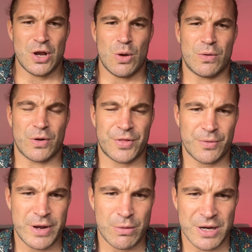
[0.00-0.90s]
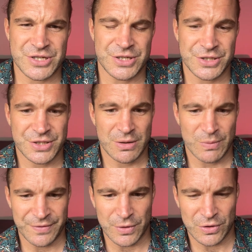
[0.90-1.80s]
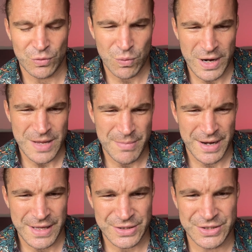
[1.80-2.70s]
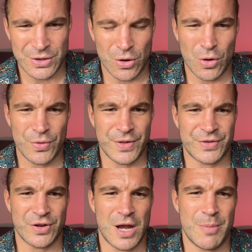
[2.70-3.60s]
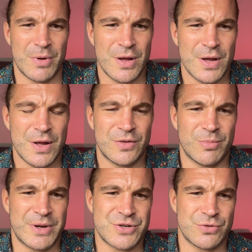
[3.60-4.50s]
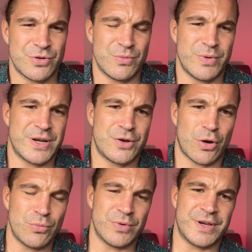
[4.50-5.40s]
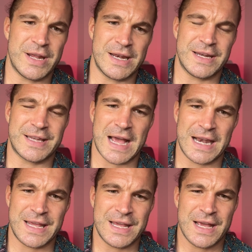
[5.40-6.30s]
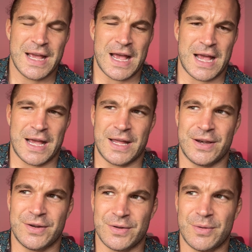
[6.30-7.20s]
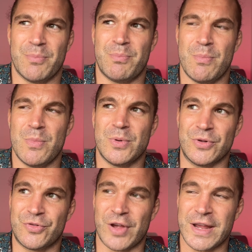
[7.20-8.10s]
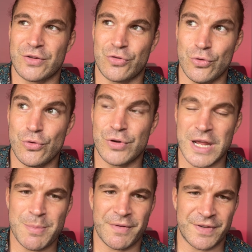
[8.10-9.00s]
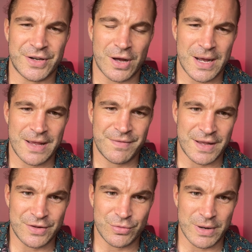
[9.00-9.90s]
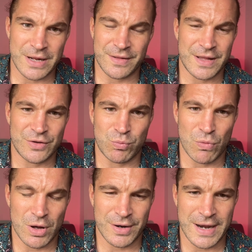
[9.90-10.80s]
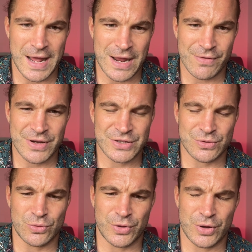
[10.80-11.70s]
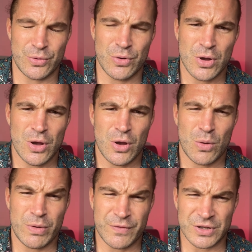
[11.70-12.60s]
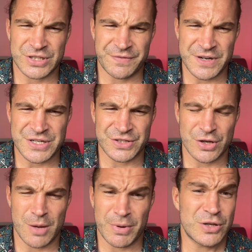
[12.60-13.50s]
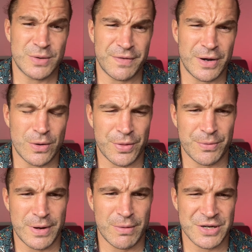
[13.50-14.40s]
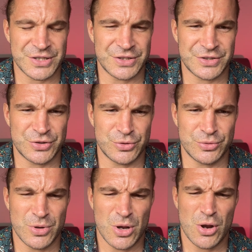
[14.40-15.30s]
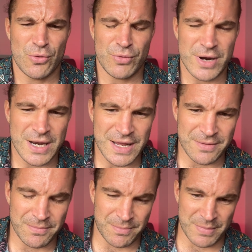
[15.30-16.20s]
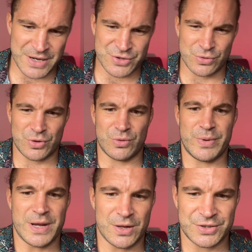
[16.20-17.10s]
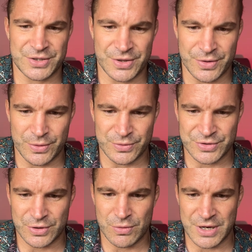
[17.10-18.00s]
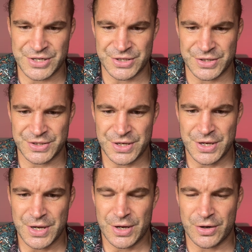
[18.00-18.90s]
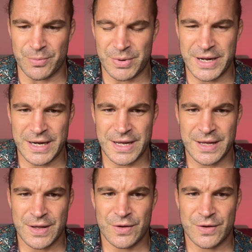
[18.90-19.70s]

We've got 3 questions. We've got 20 minutes on the timer to make sure that we don't dilly-dally and take too deep of a dive into any of these one areas, although we've got sufficient time because we've only got 3 questions to really make sure that we answer those questions completely.